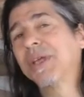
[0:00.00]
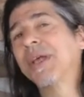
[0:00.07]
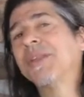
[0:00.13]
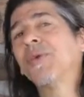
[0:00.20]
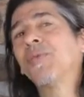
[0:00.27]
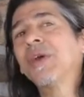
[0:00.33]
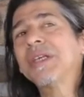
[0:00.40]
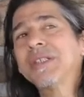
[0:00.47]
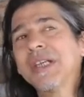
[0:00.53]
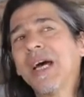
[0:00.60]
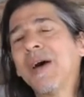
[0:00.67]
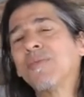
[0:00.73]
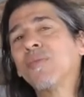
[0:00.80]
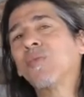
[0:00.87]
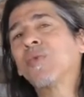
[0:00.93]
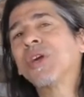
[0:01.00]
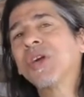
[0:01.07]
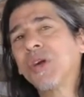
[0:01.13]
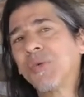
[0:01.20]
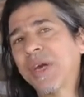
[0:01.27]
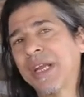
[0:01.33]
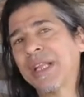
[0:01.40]
And the reason I'm
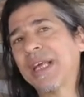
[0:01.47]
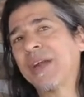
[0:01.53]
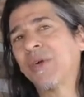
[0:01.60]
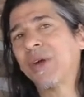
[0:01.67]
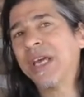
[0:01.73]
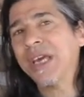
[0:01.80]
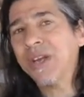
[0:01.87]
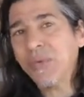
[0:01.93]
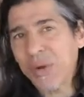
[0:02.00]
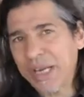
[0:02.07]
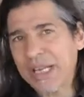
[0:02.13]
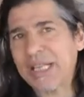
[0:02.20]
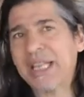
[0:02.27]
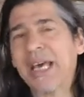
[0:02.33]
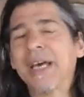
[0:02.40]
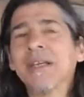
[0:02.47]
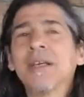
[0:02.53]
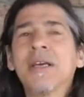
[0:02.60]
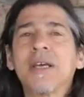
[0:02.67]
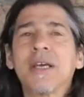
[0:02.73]
reiterating that or iterating that